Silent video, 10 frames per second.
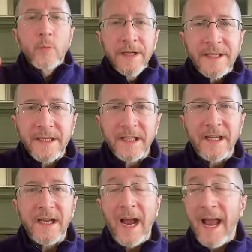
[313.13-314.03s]

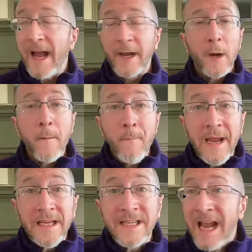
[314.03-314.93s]
Recently, I had an
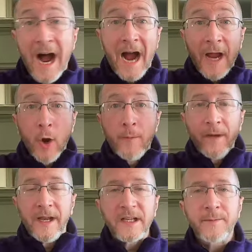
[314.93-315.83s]
amazing
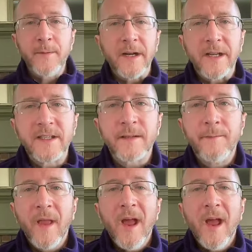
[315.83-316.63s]
eye-opening experience